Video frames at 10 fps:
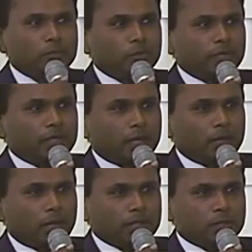the movie that
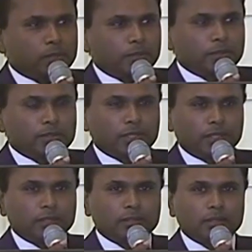I'm also
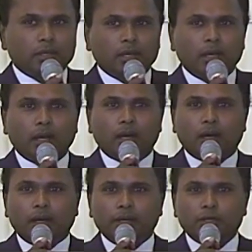producing.
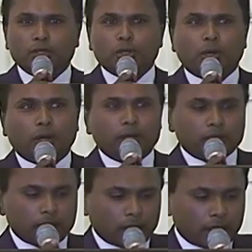In short,